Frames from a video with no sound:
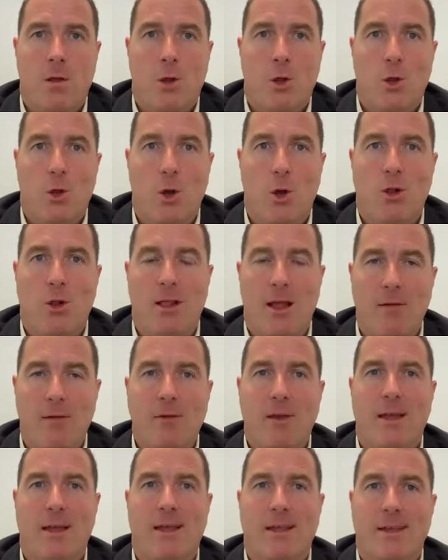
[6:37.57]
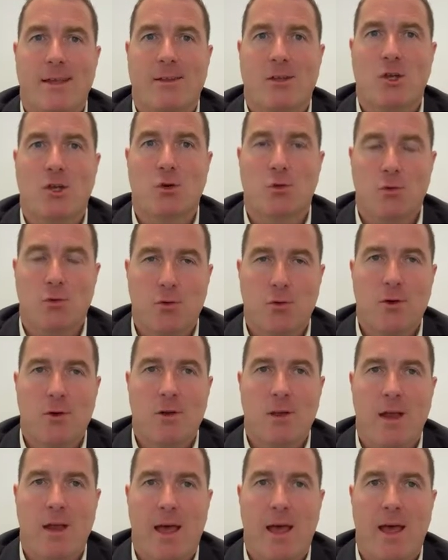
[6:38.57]
loving
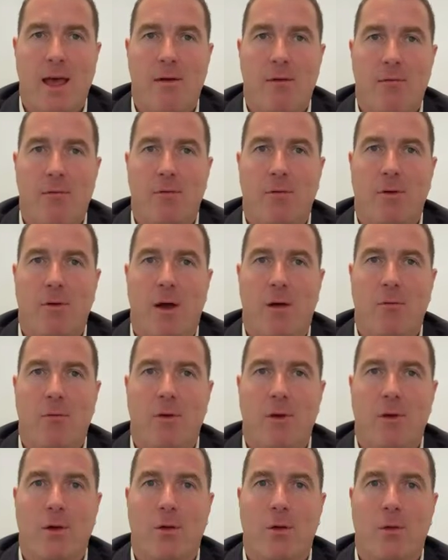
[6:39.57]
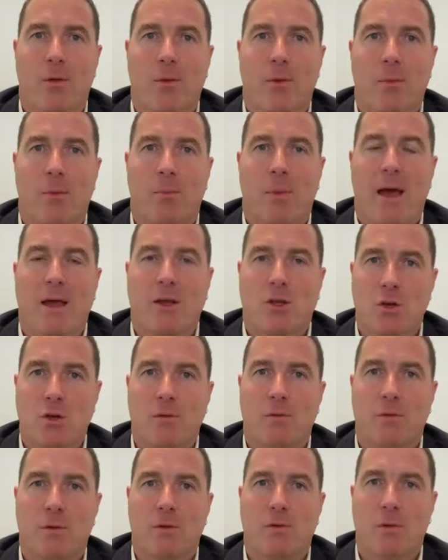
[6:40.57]
children have a real
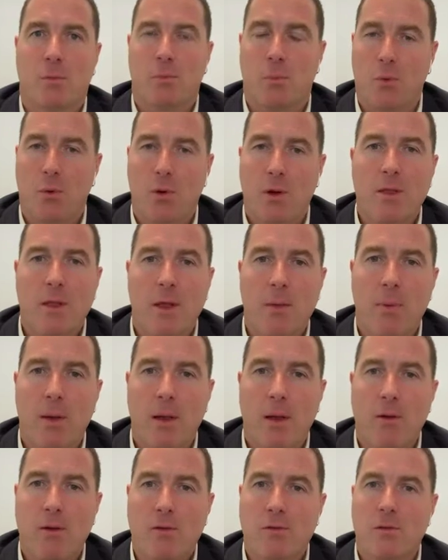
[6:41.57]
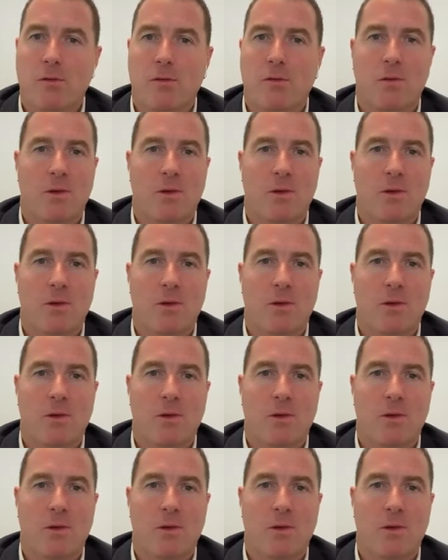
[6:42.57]
passion for supporting their parents.